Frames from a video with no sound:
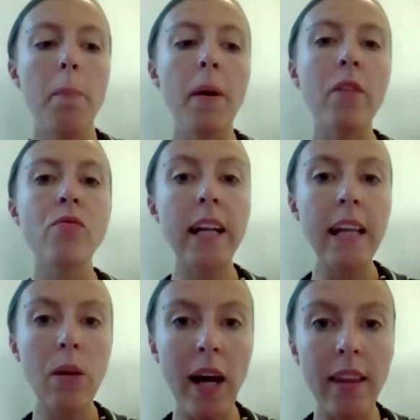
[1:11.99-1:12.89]
But
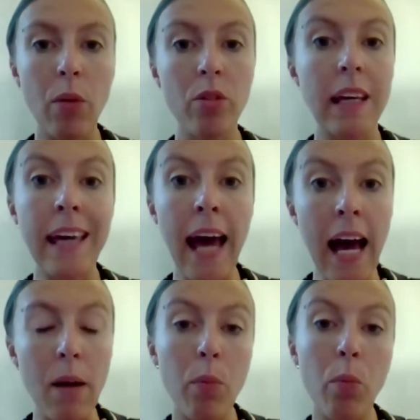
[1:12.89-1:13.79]
really, where there was a
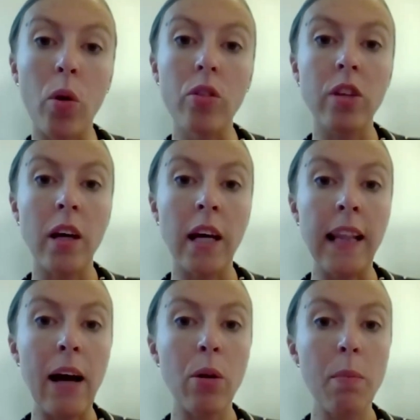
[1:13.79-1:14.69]
gap was
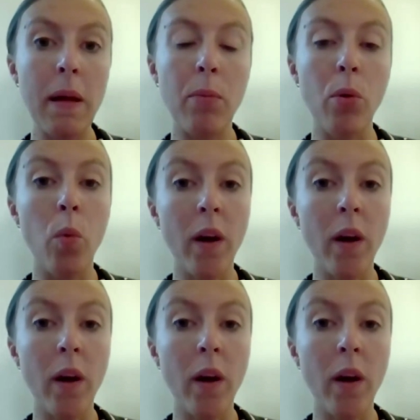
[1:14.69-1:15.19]
allowing people,